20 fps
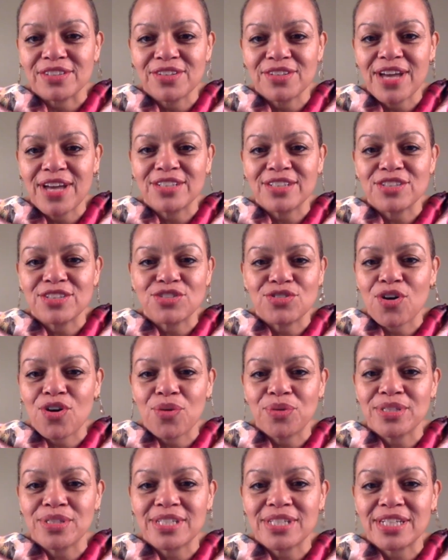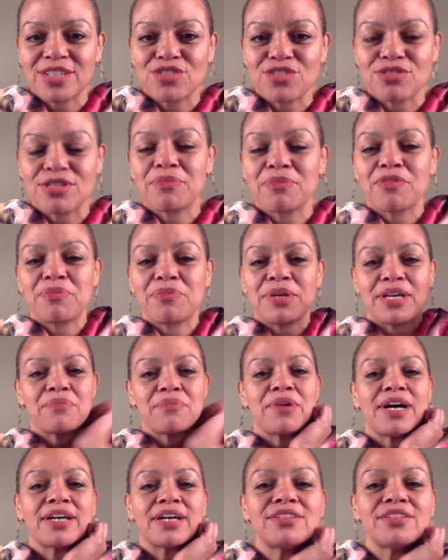You always had a dream of being a
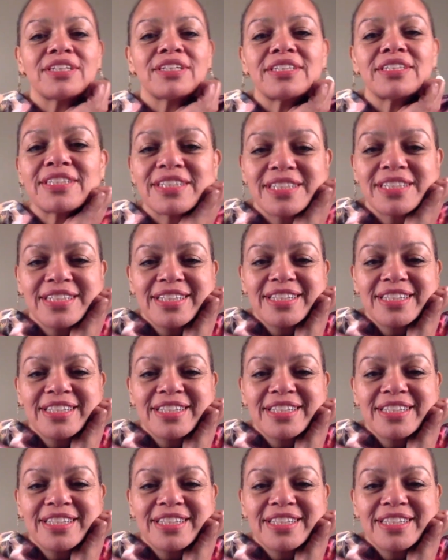model, and